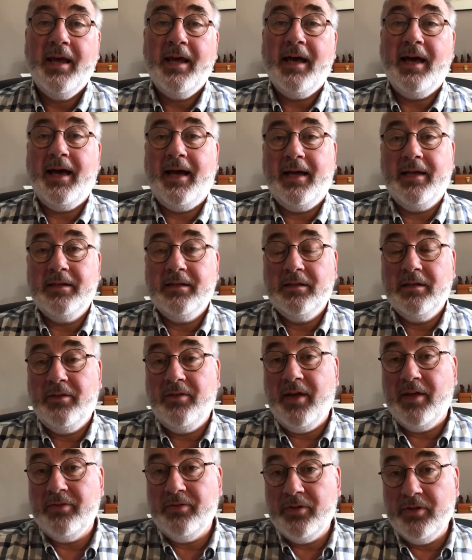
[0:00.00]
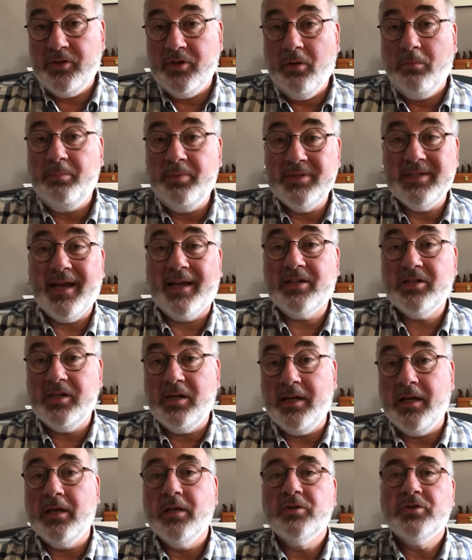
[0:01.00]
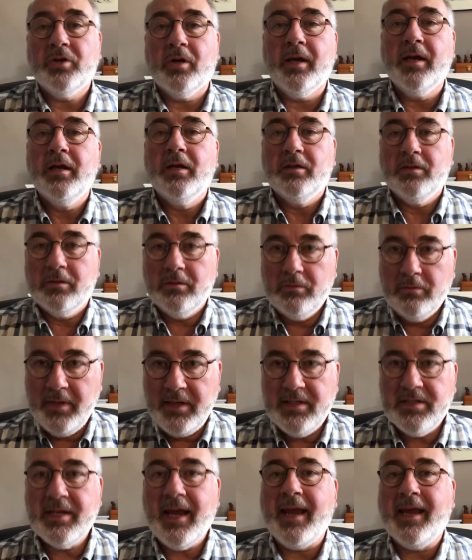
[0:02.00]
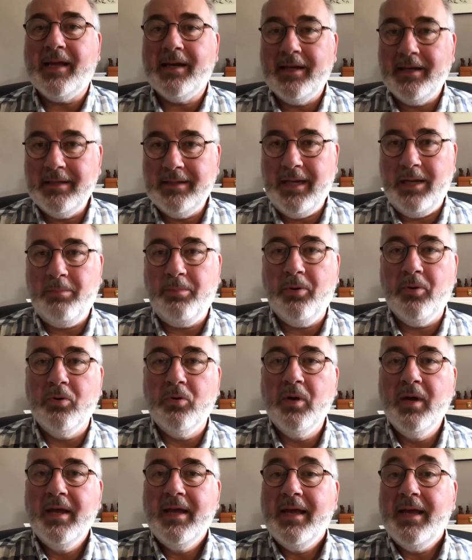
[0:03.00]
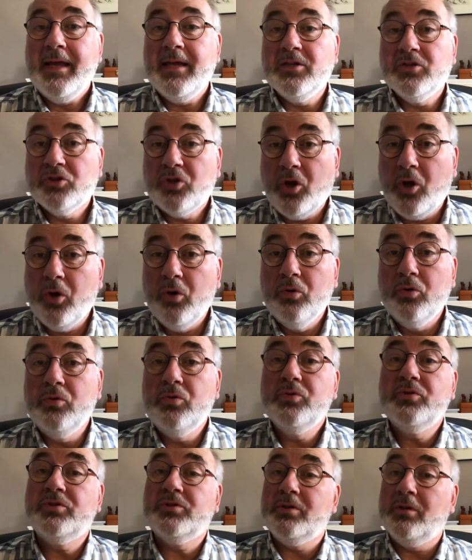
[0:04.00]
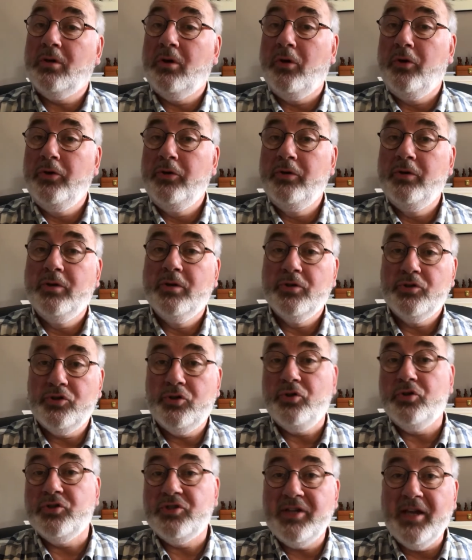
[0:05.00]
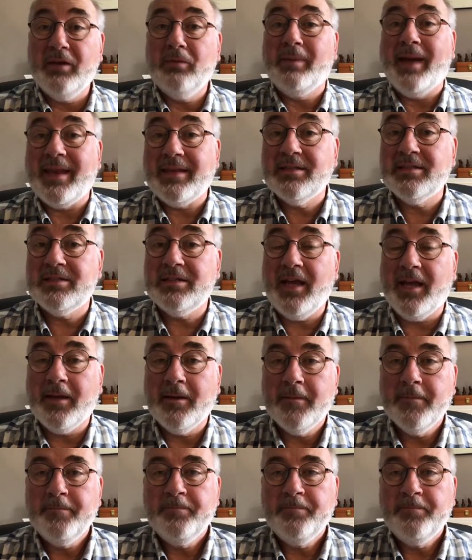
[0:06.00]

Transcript: and that the dump is actually, the recycling depot is closed on Tuesday and Wednesday.